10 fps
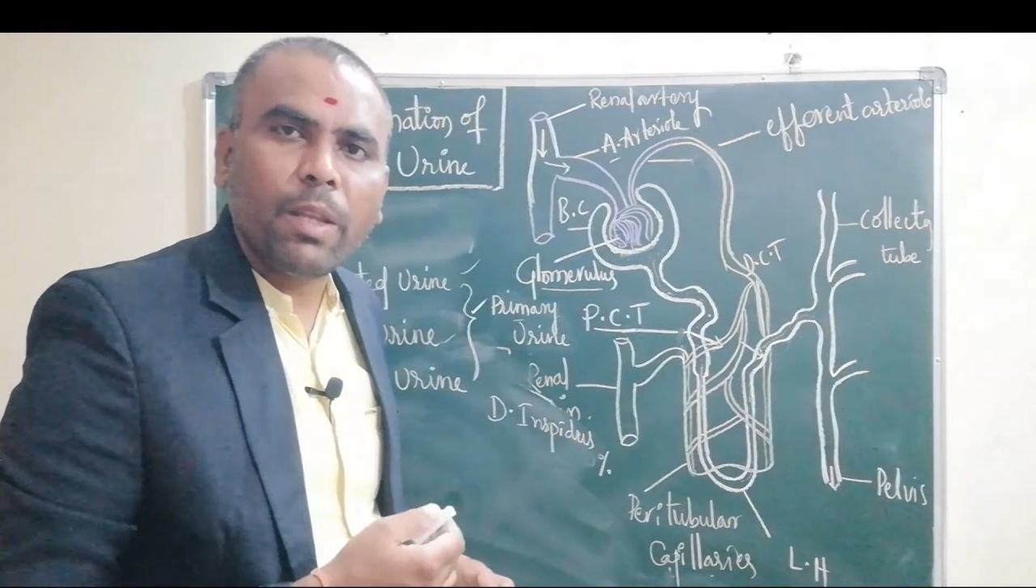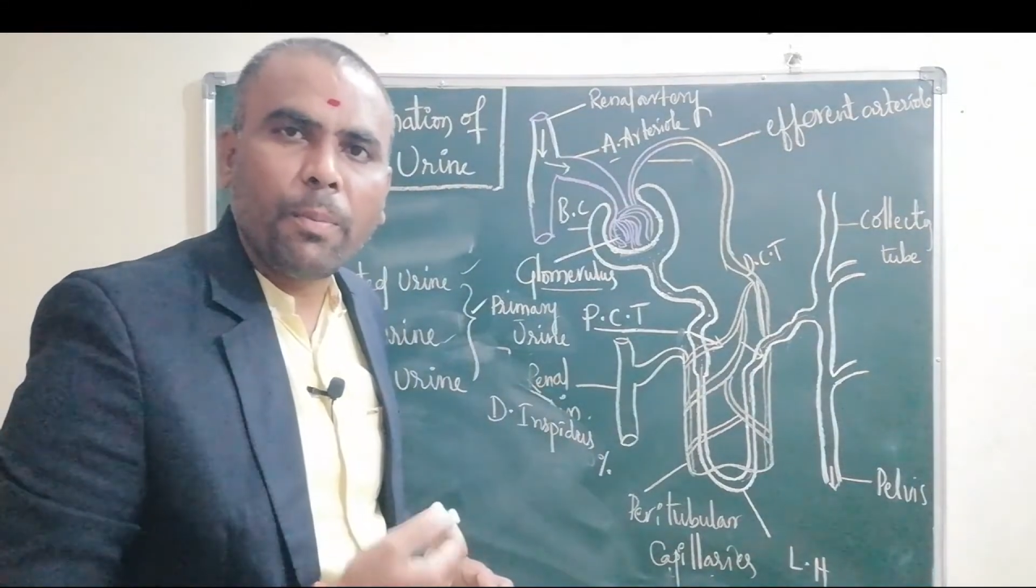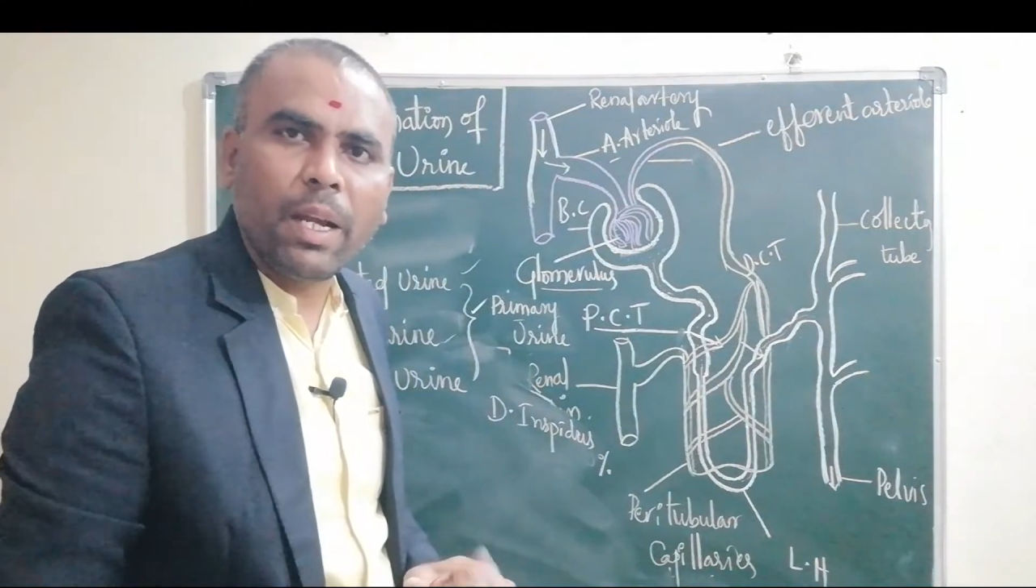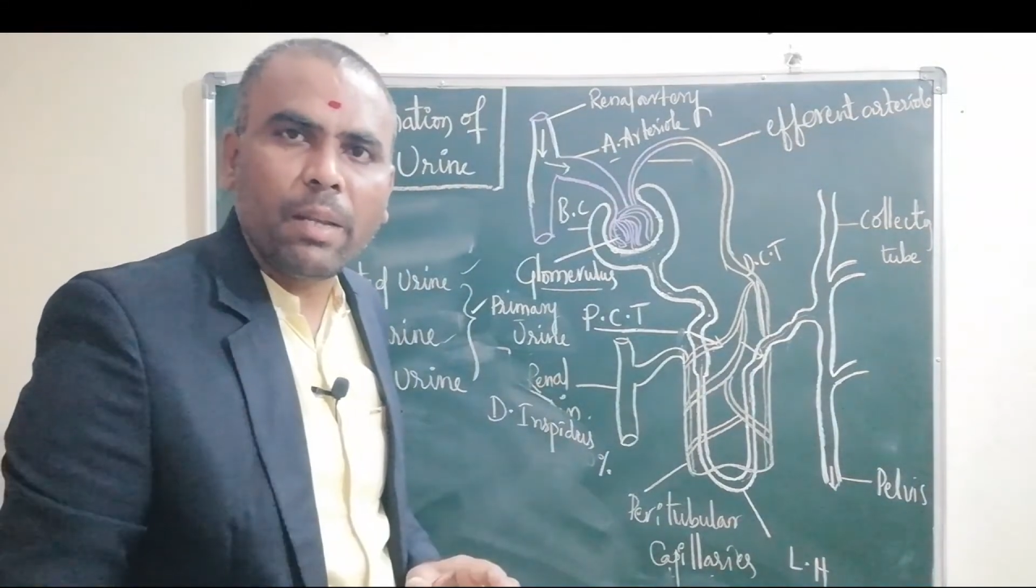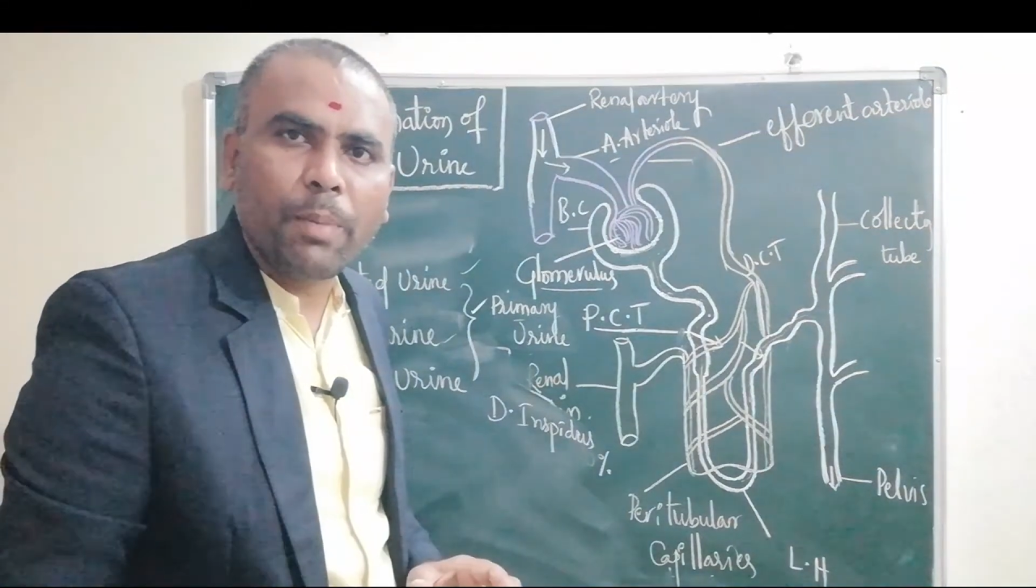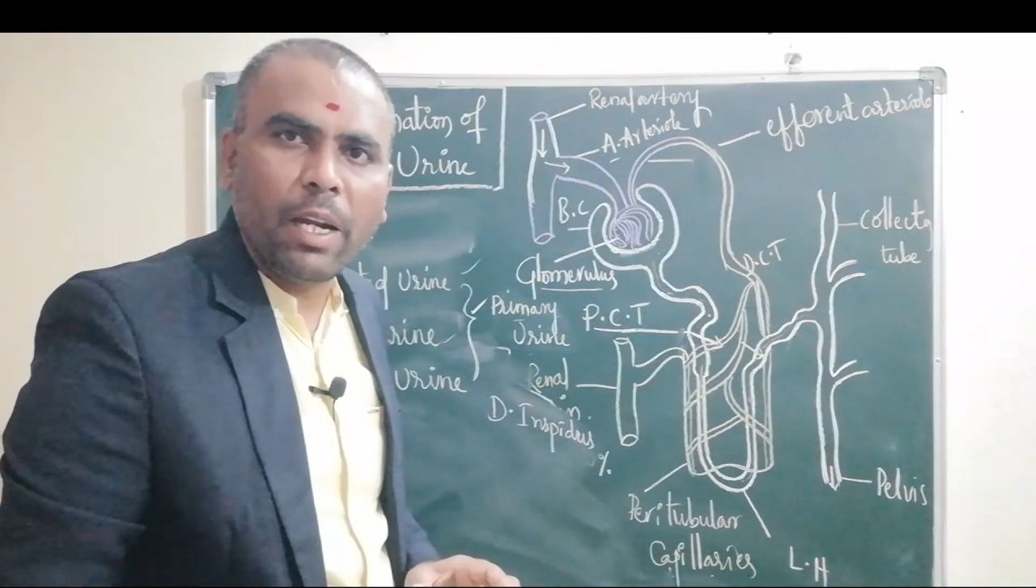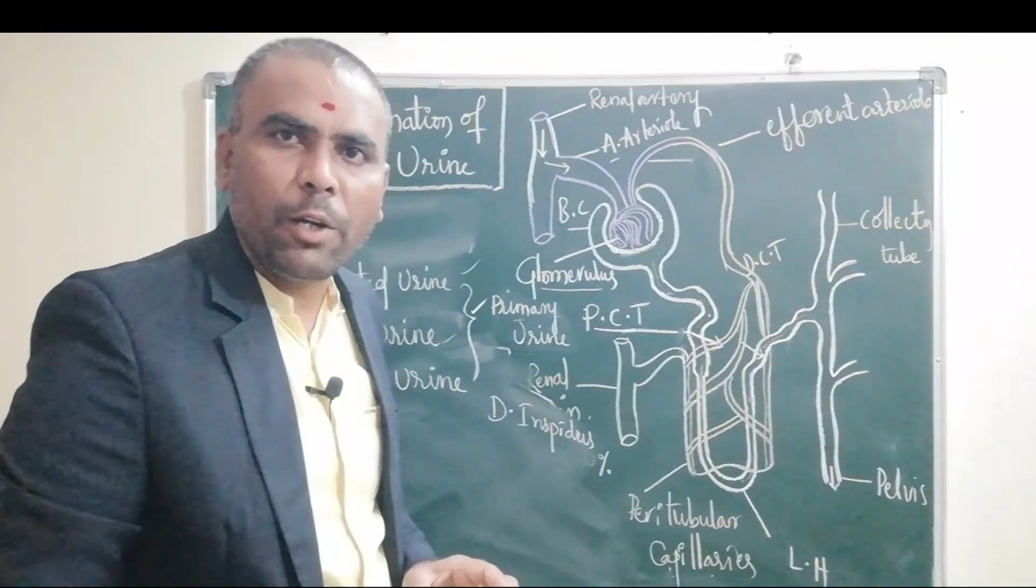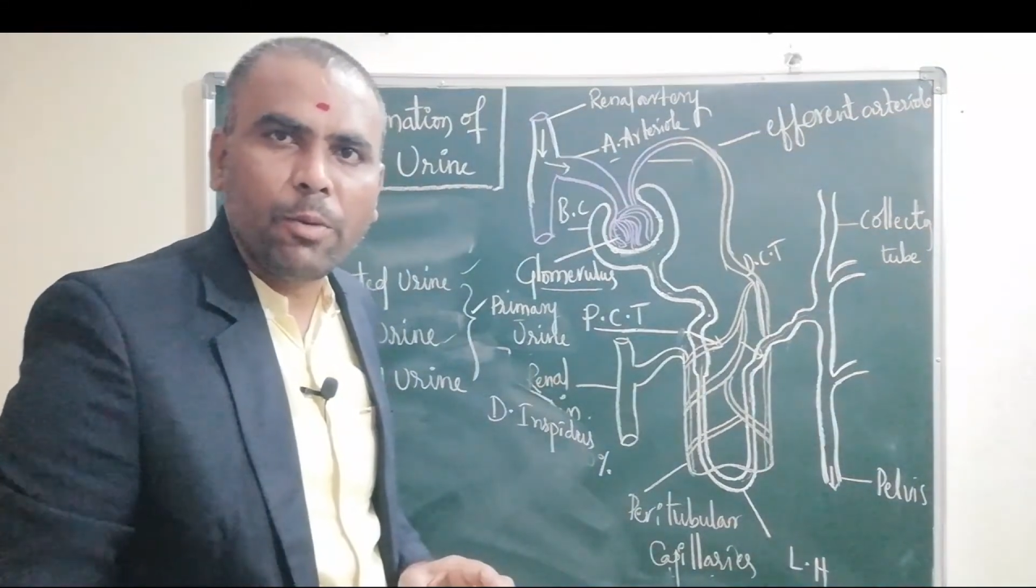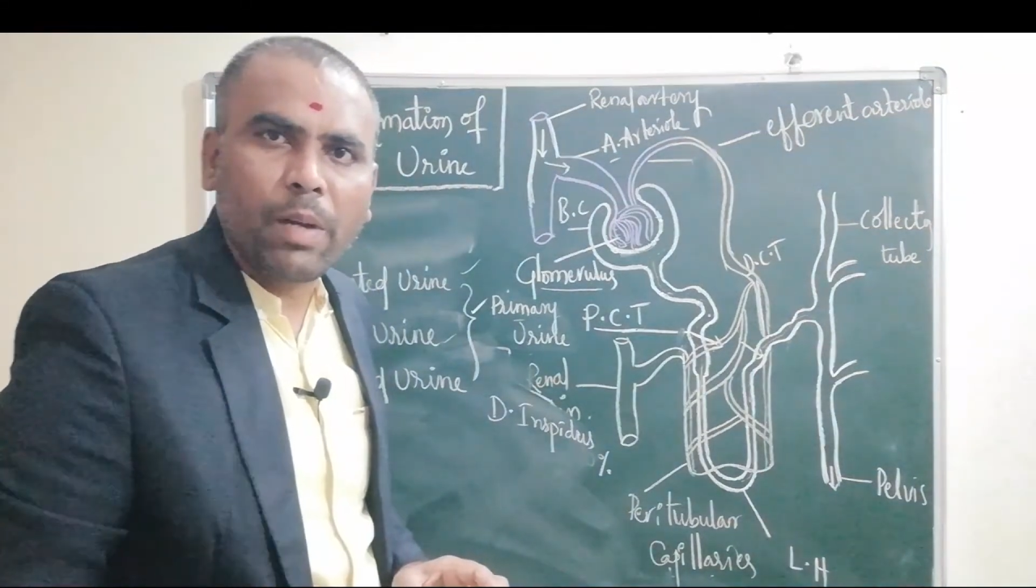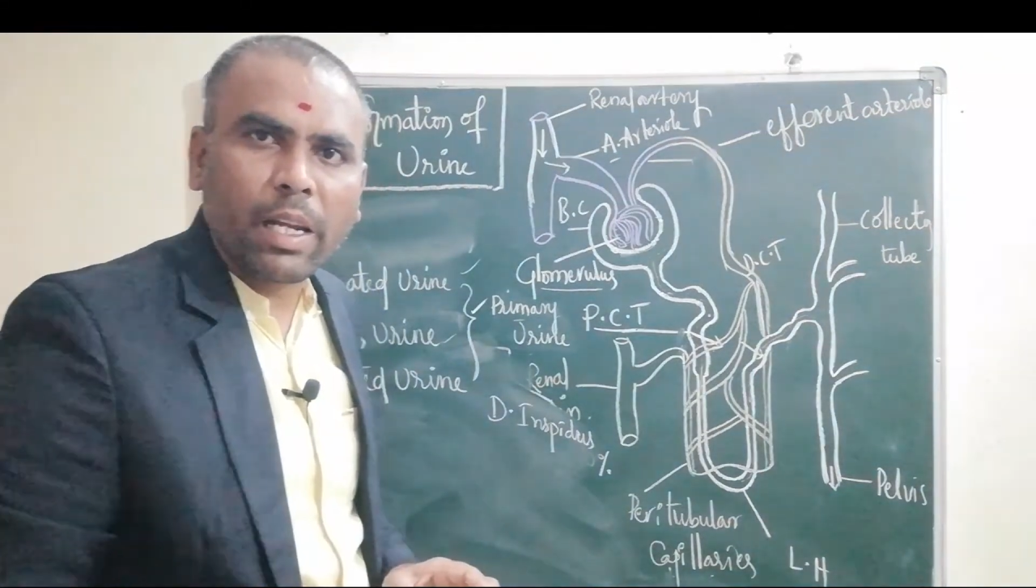
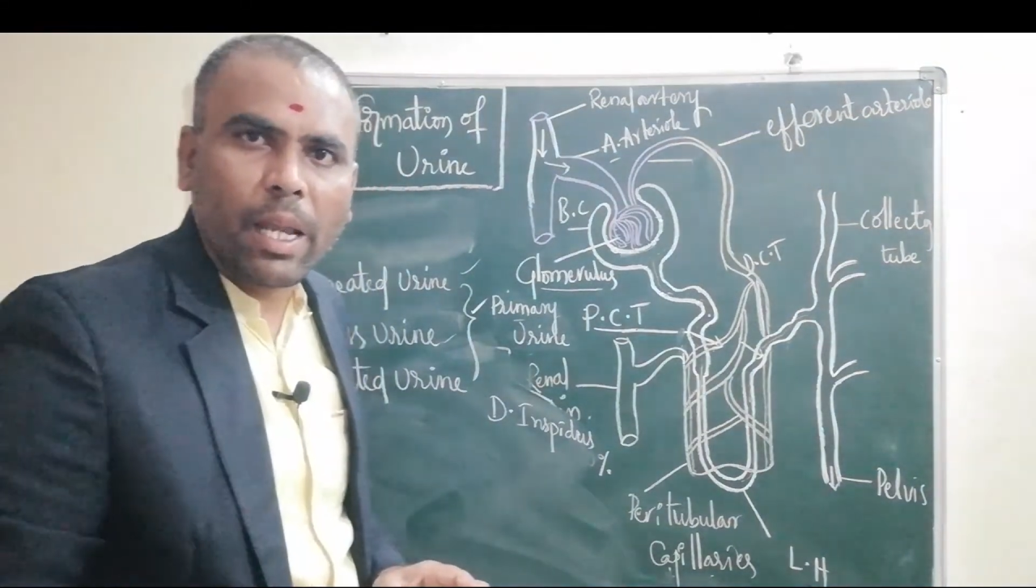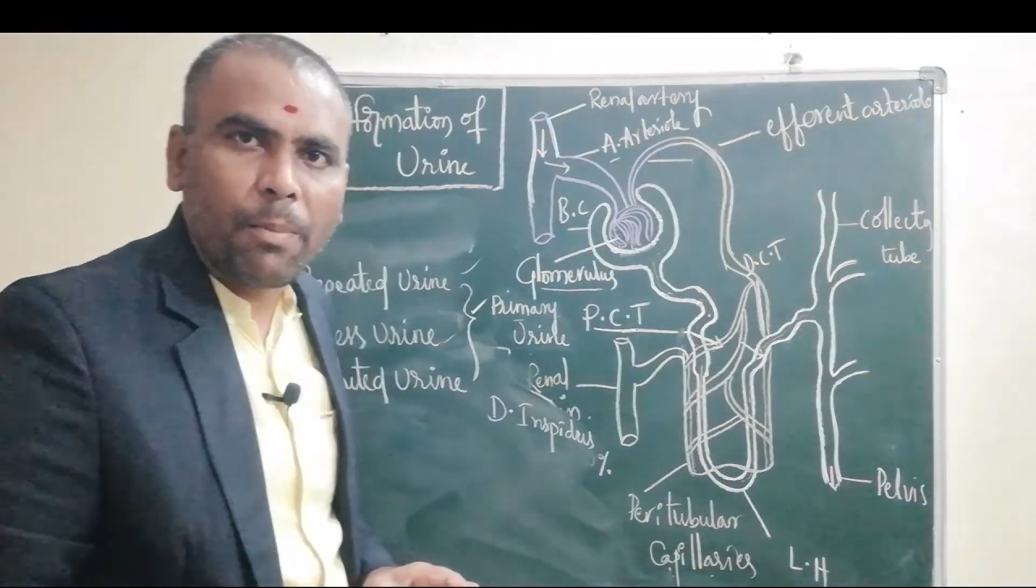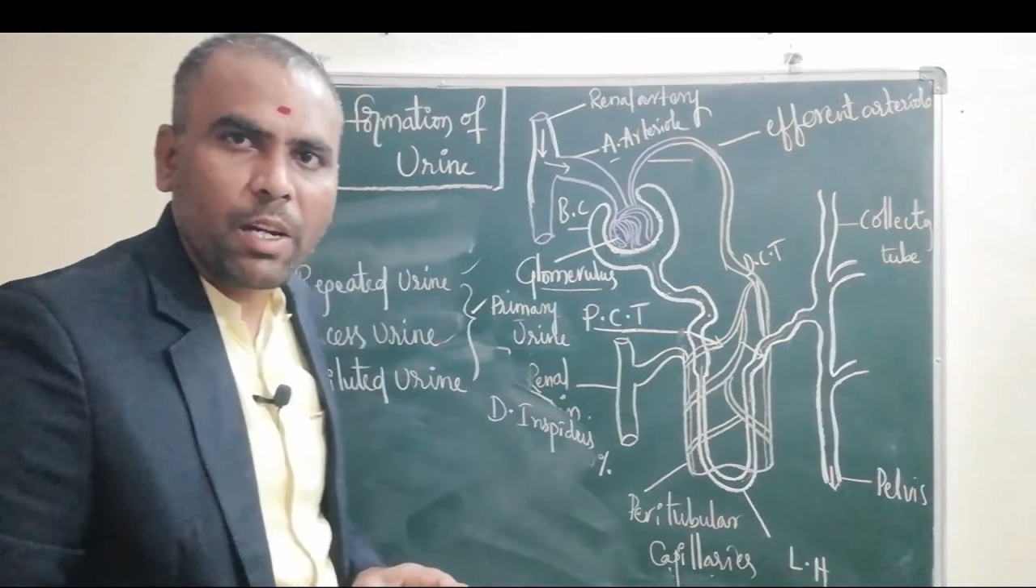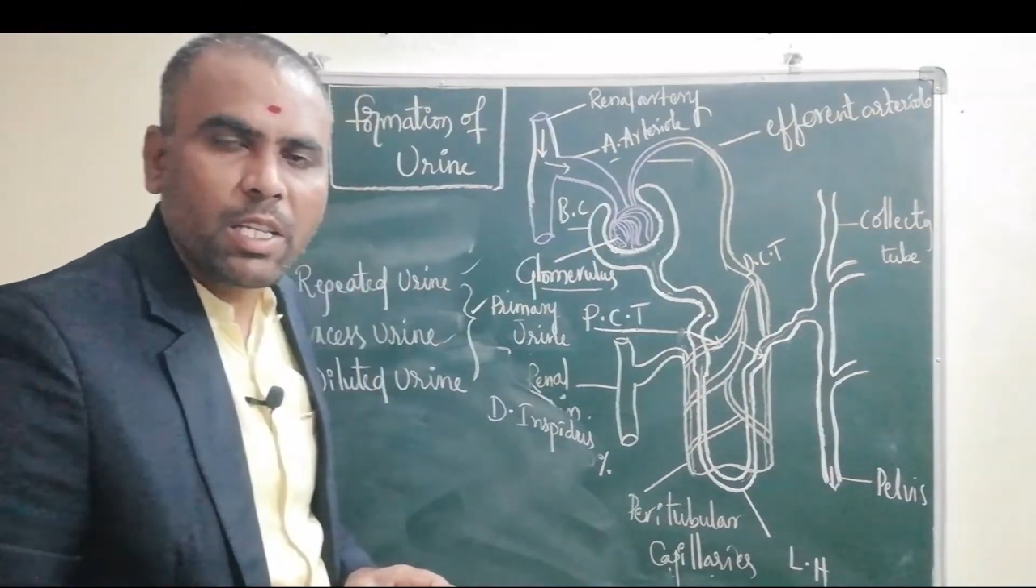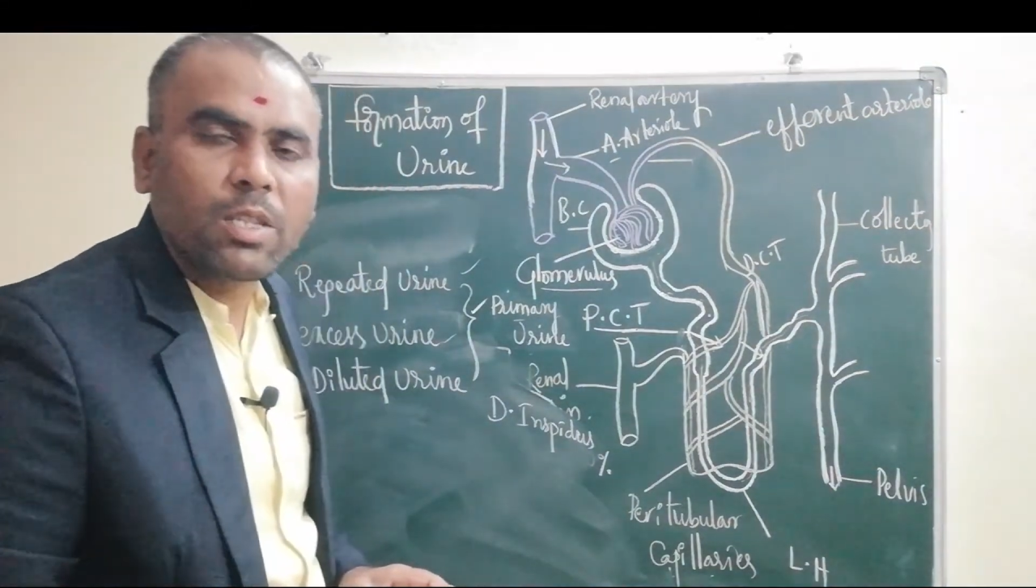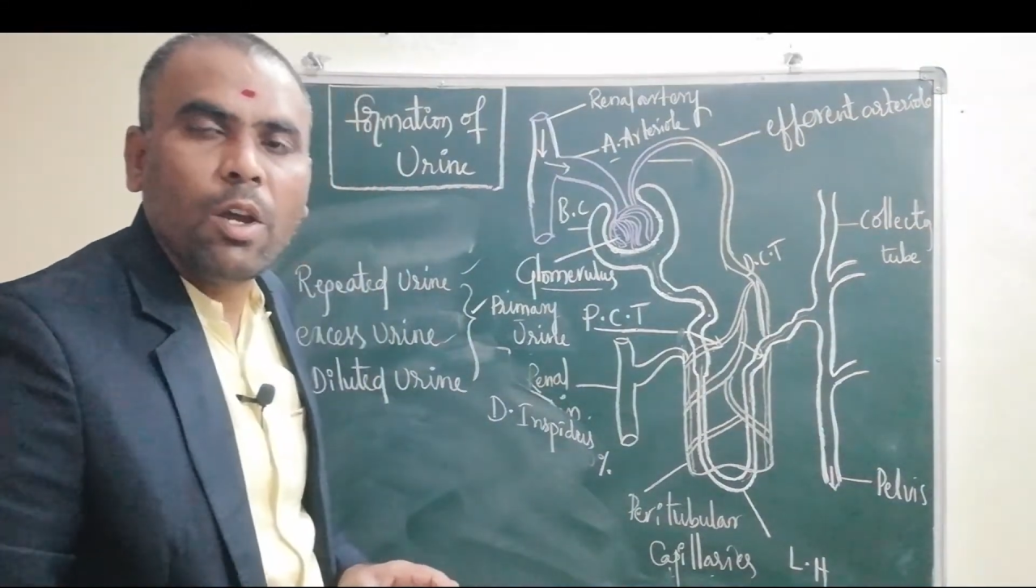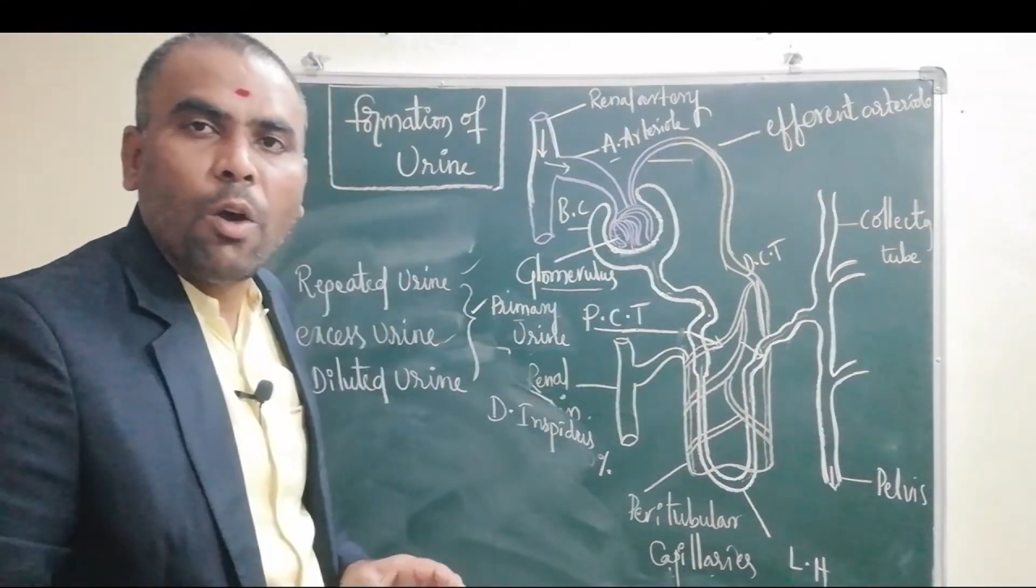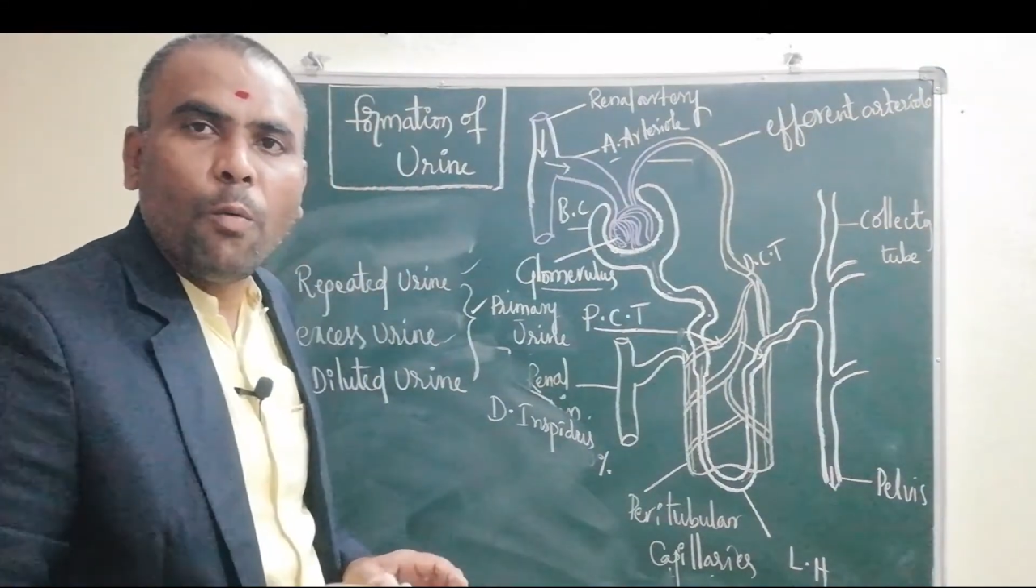peritubular capillaries.